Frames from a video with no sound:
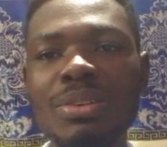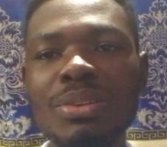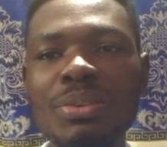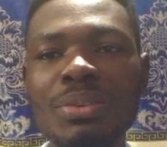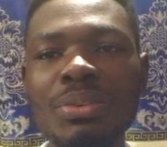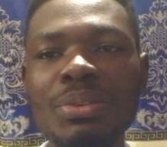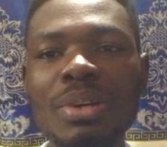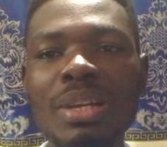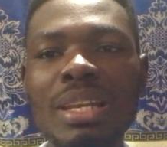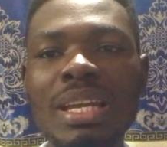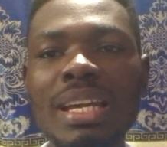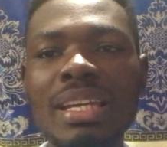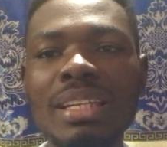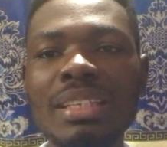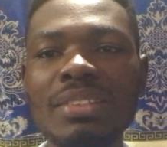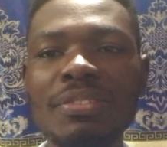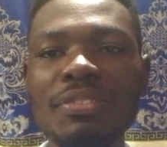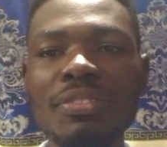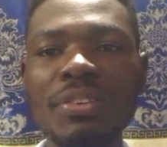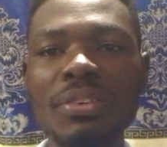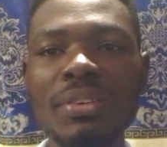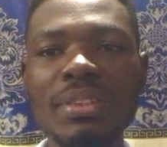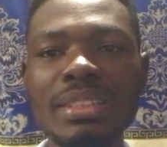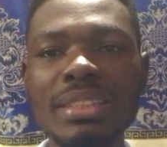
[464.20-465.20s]
dollar in the
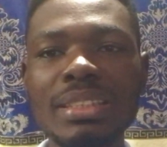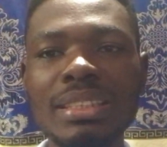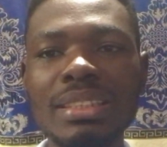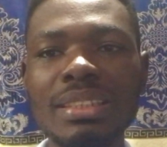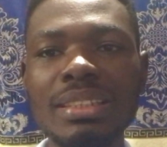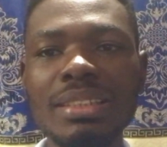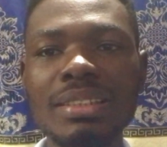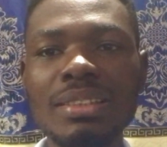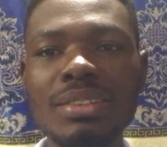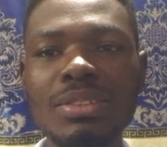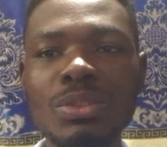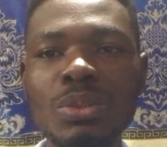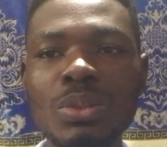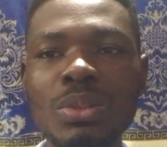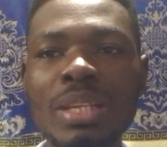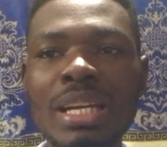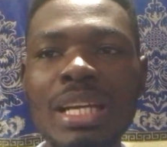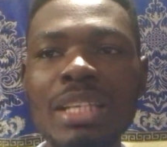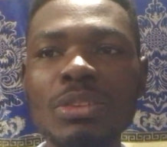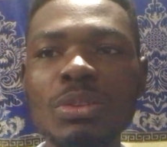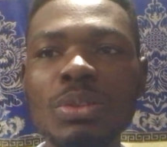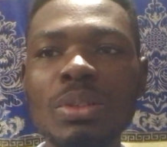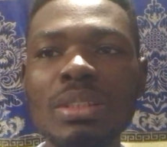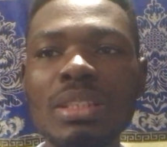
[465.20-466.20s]
forest. So
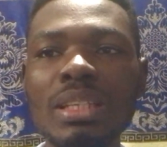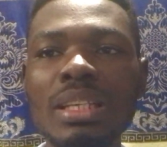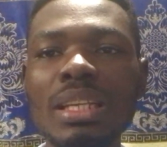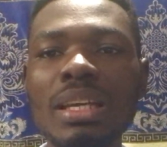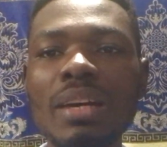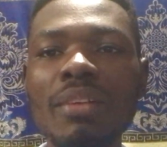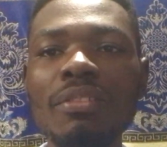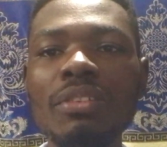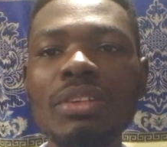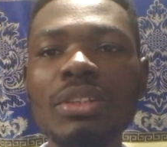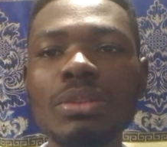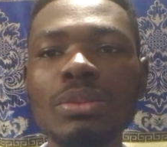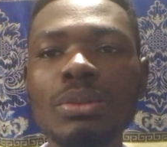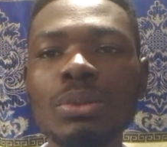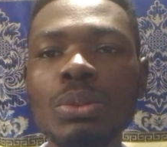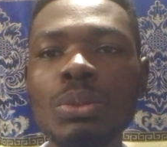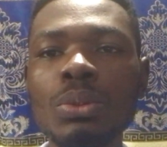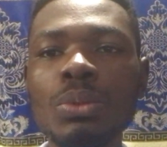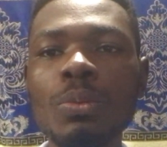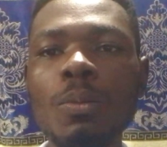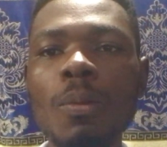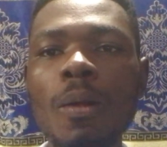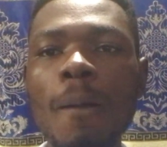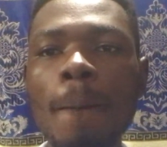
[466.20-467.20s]
that's called the leverage.
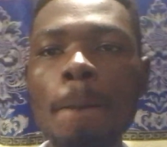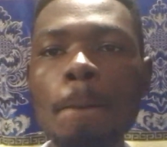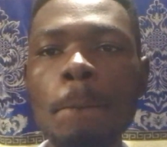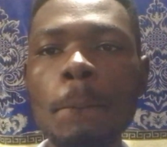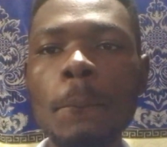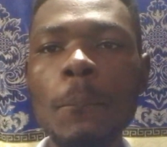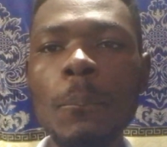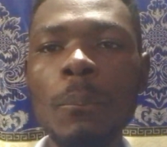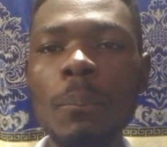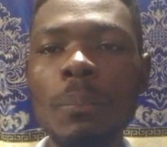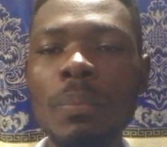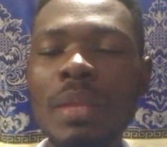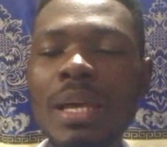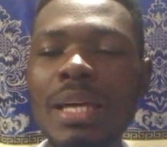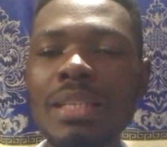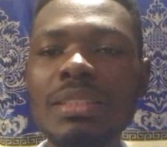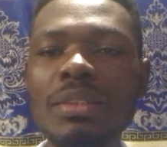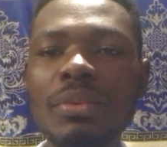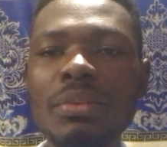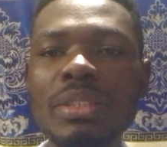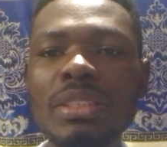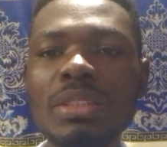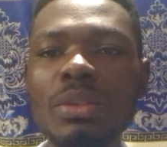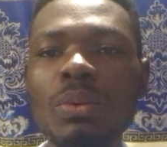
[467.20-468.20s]
So that's the
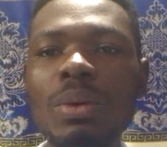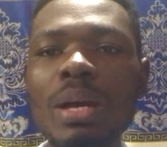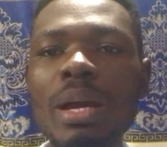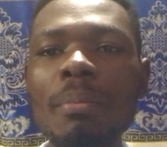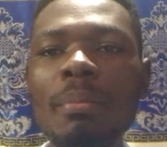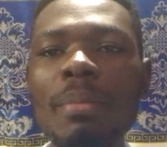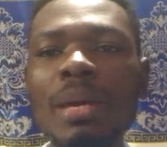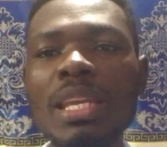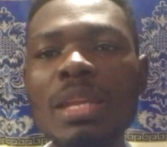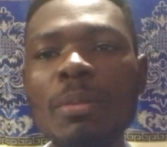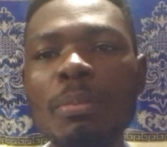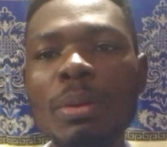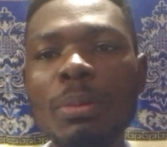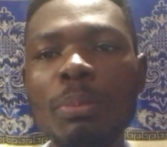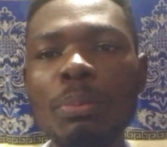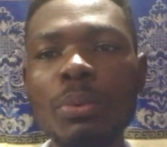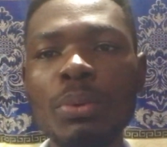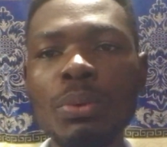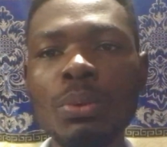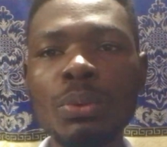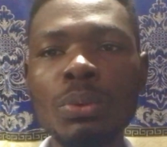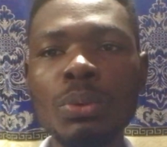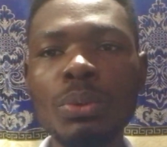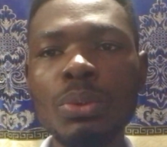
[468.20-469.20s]
reason why many
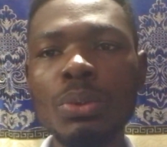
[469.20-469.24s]
people